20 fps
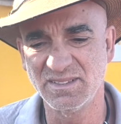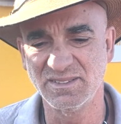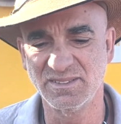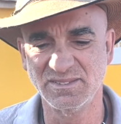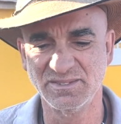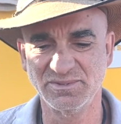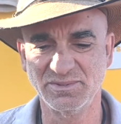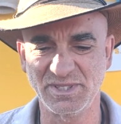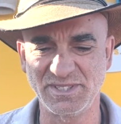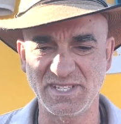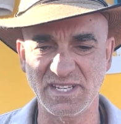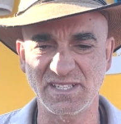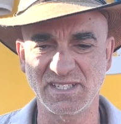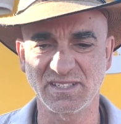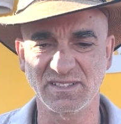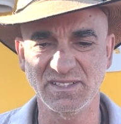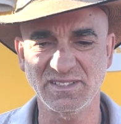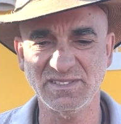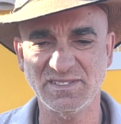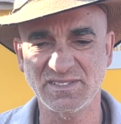
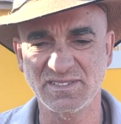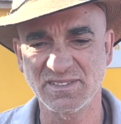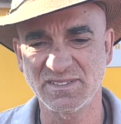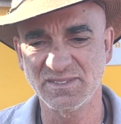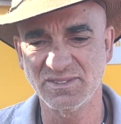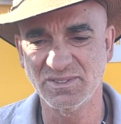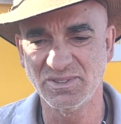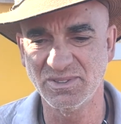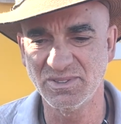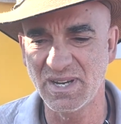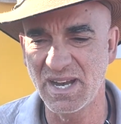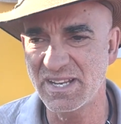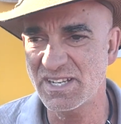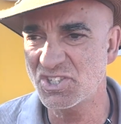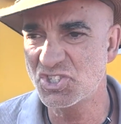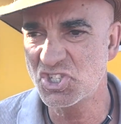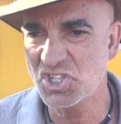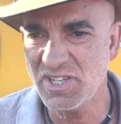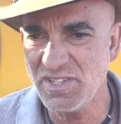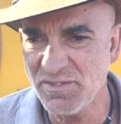ridiculous or
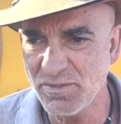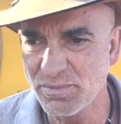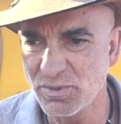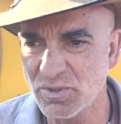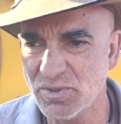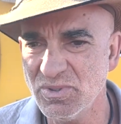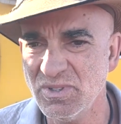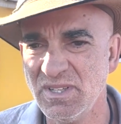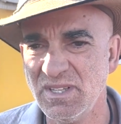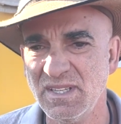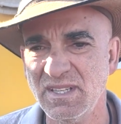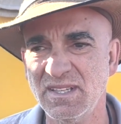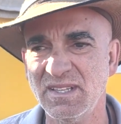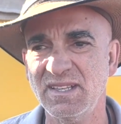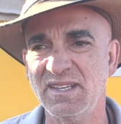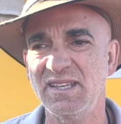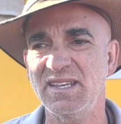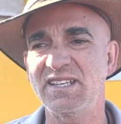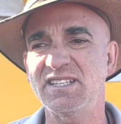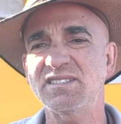unachievable.
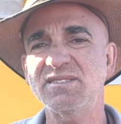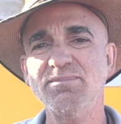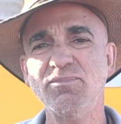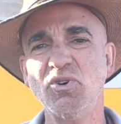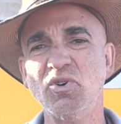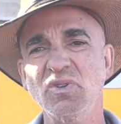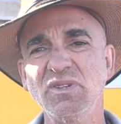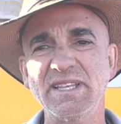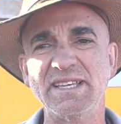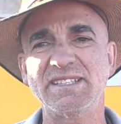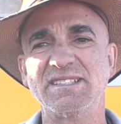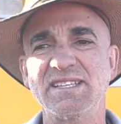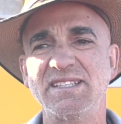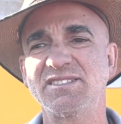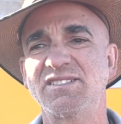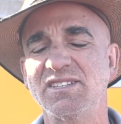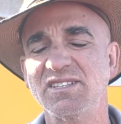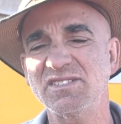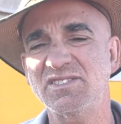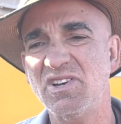It's more linked
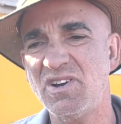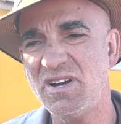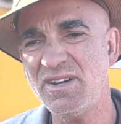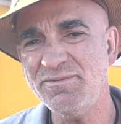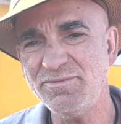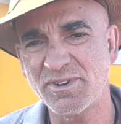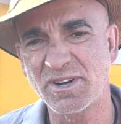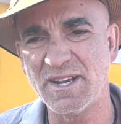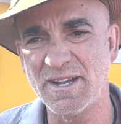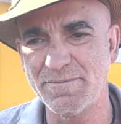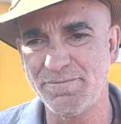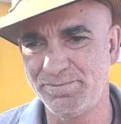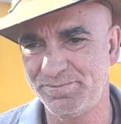into the time frame.